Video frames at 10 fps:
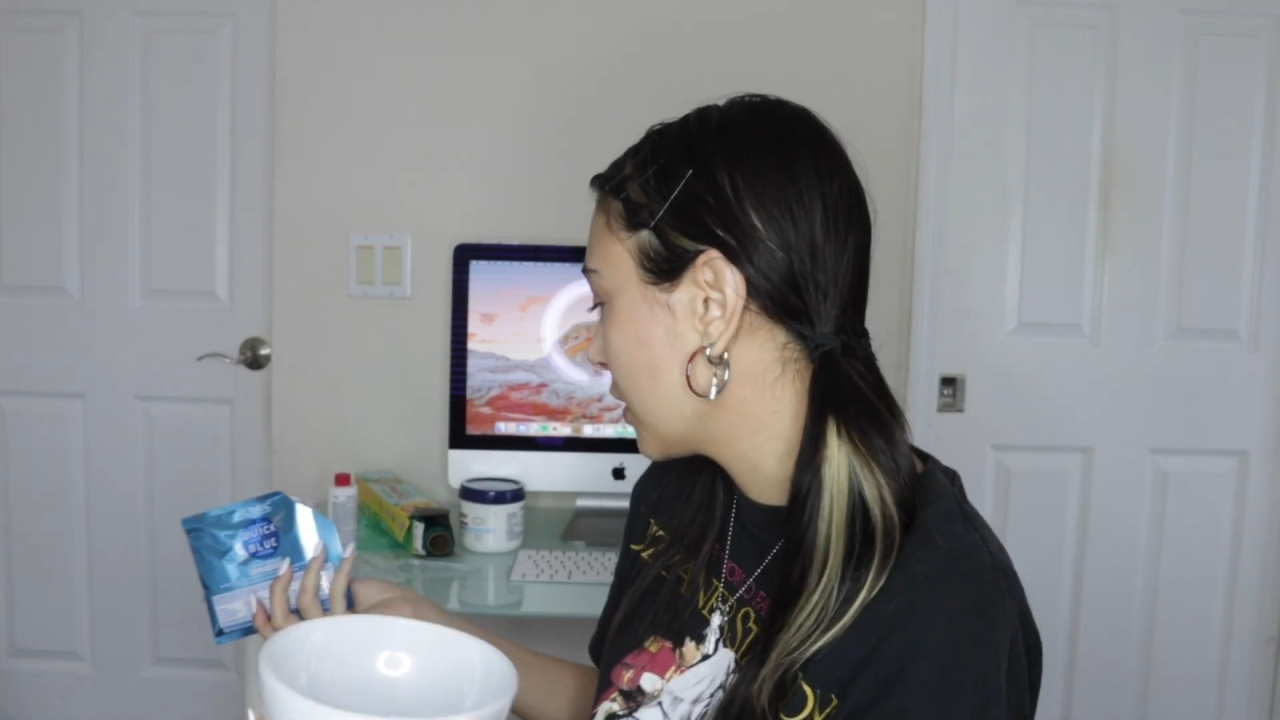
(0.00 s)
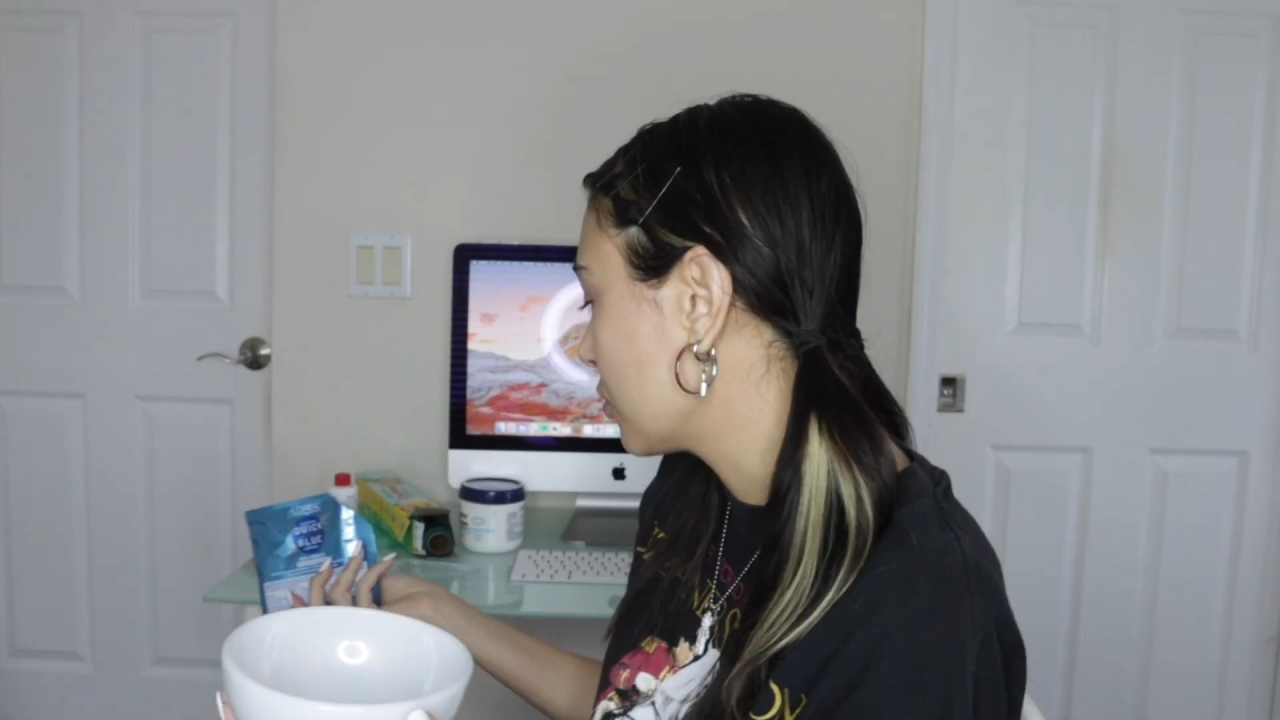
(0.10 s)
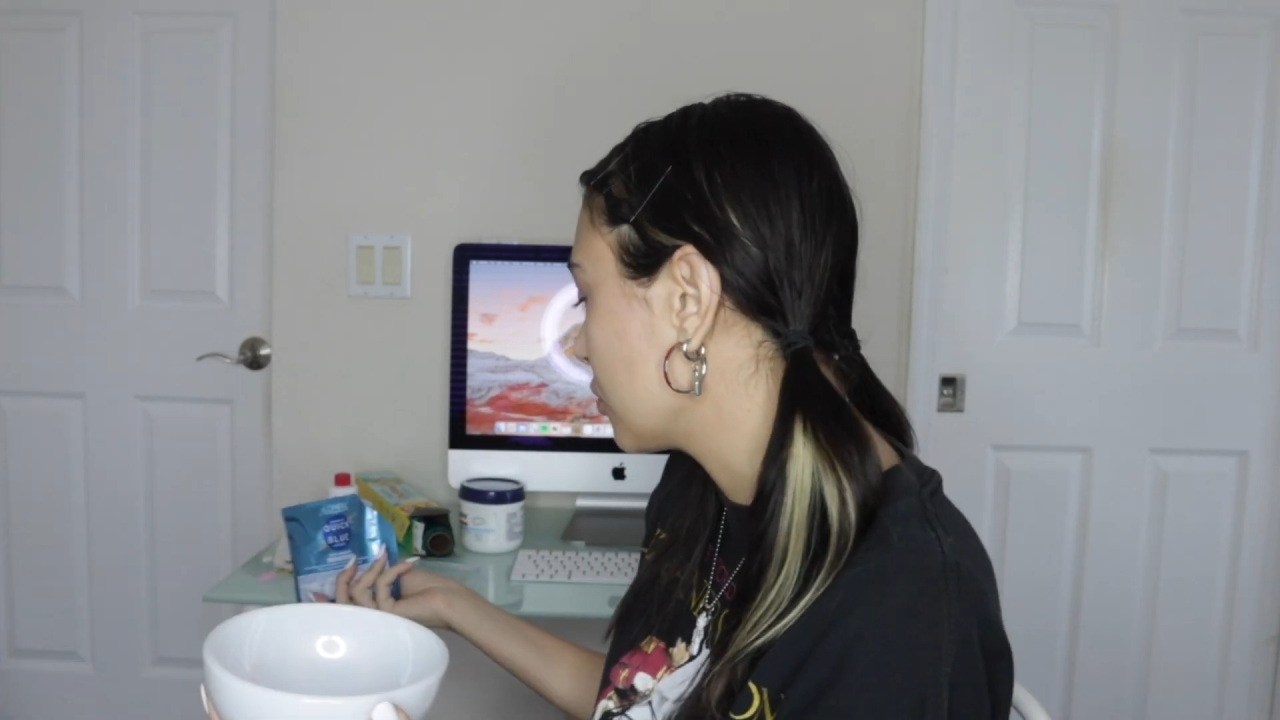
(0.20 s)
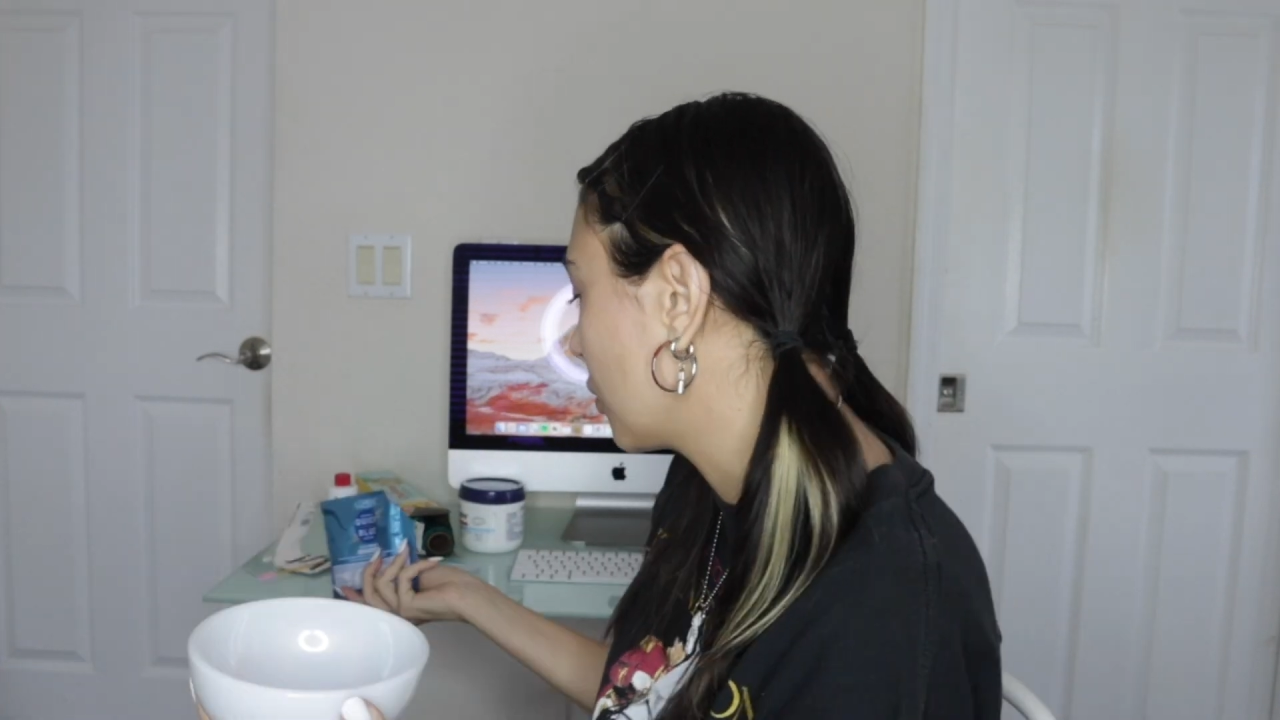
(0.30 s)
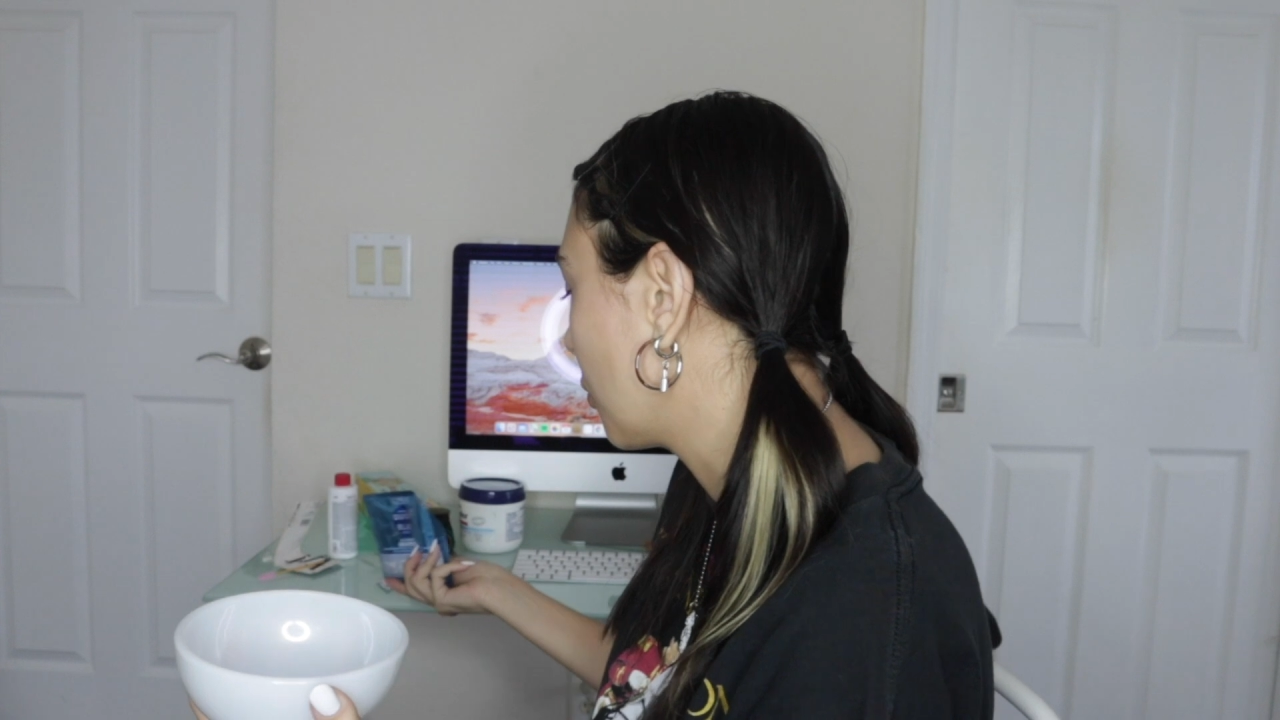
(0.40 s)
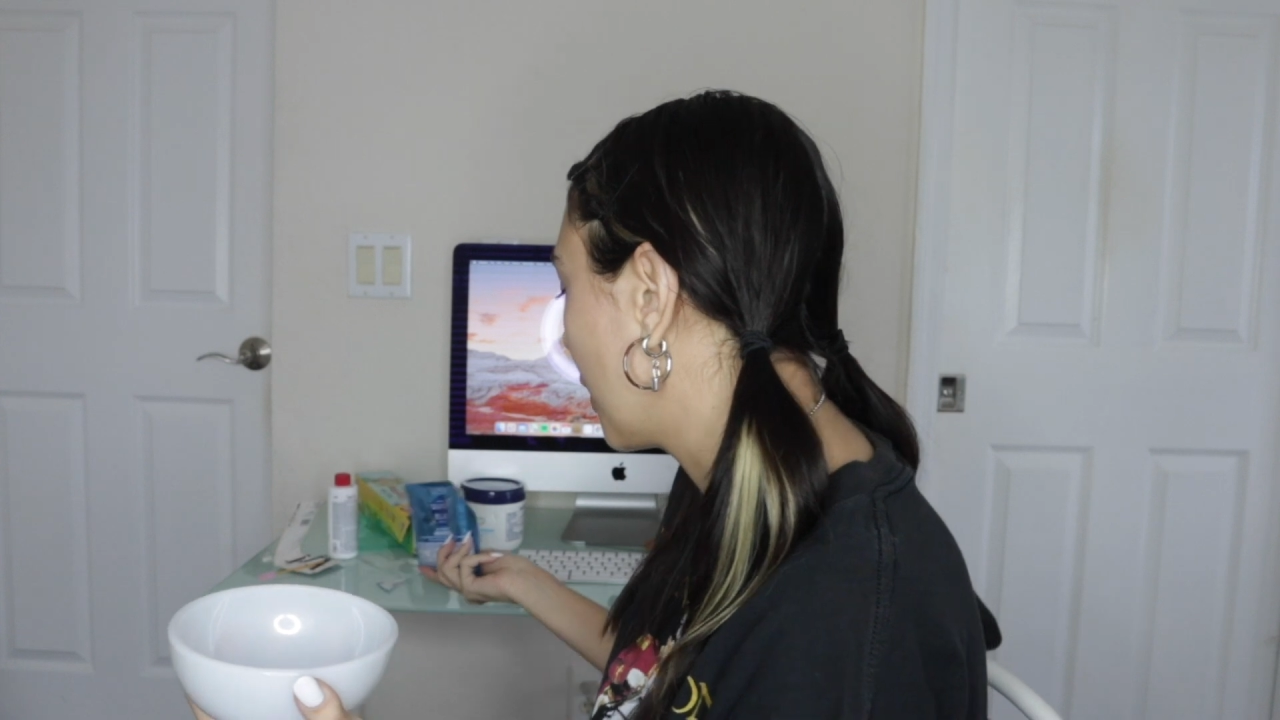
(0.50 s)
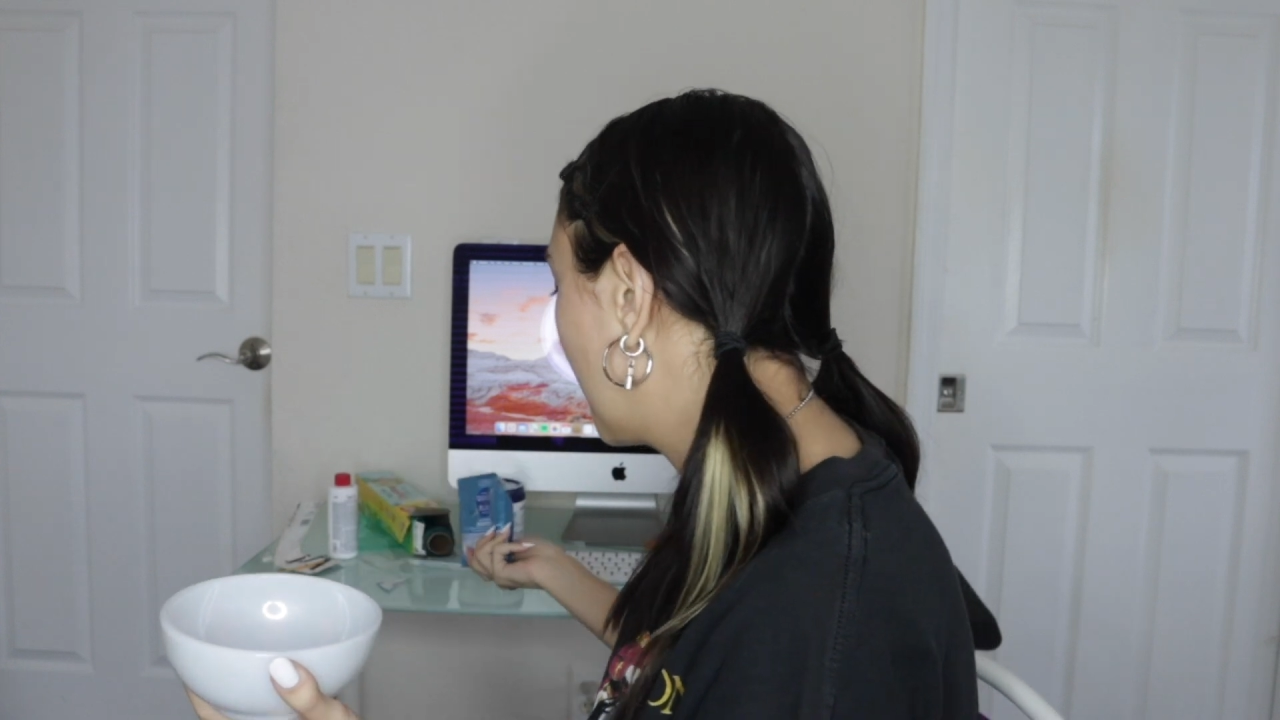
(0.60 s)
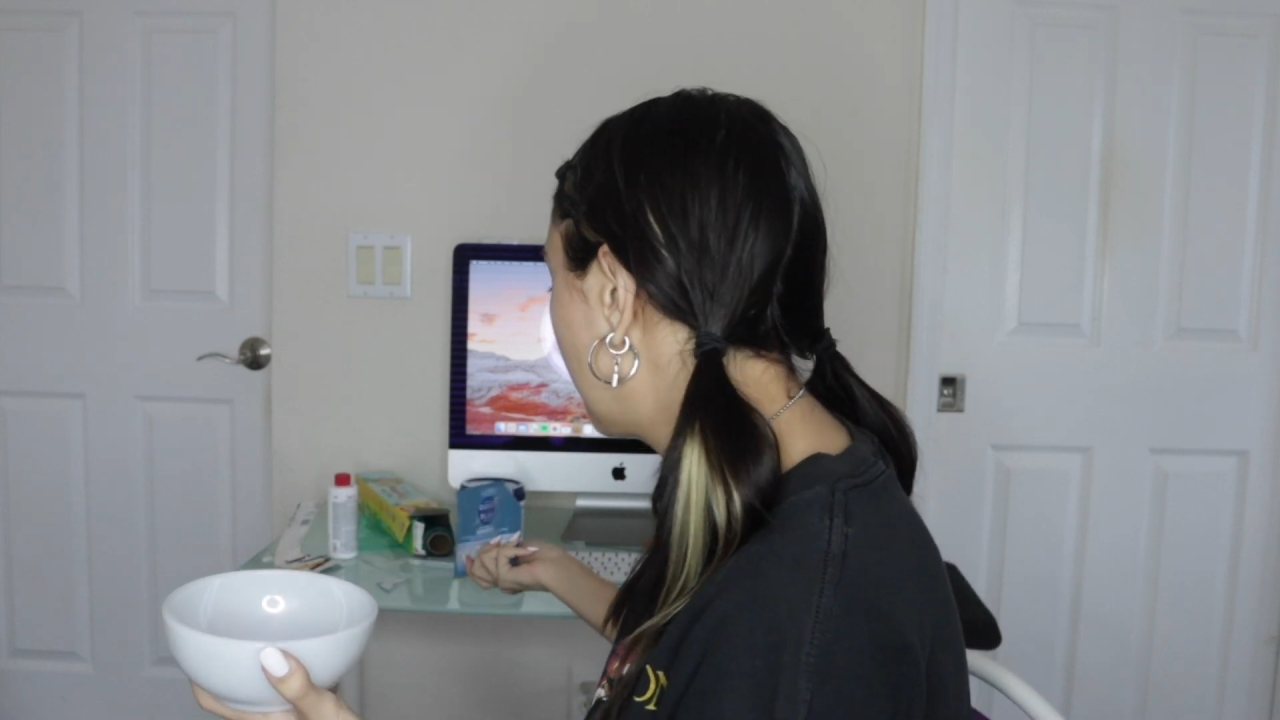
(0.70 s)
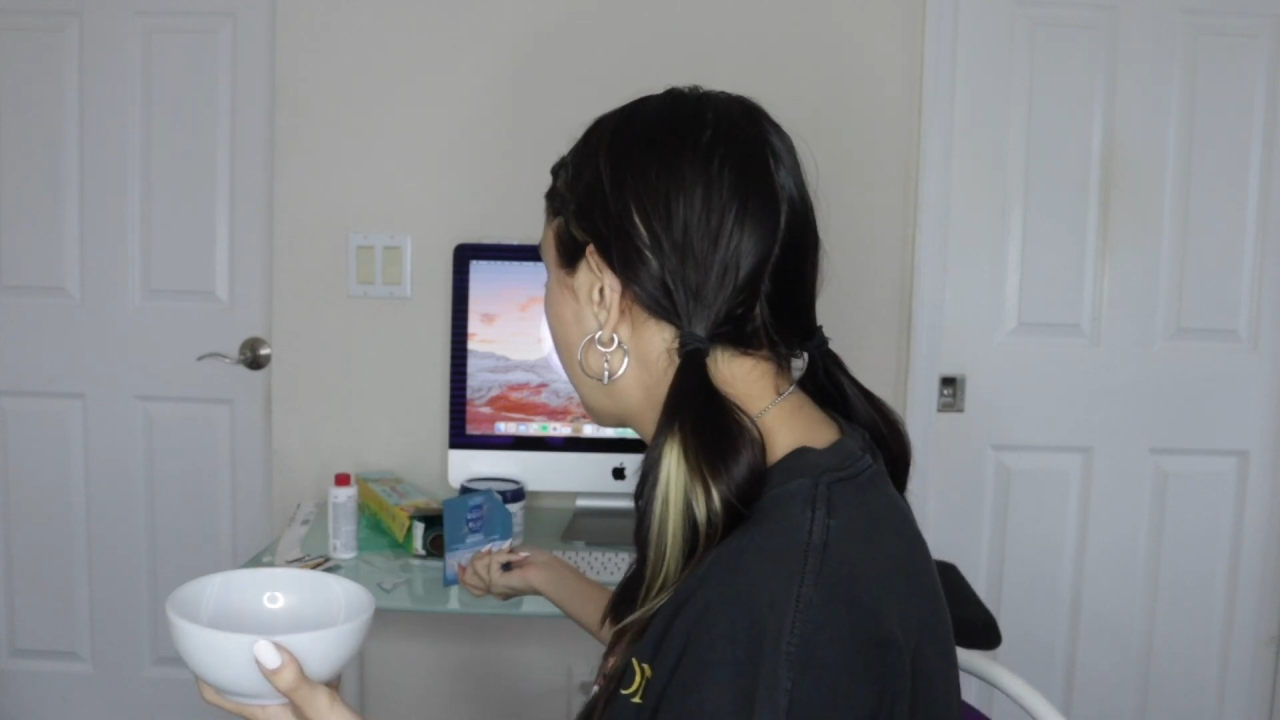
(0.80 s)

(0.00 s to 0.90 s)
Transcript: I can just throw it away.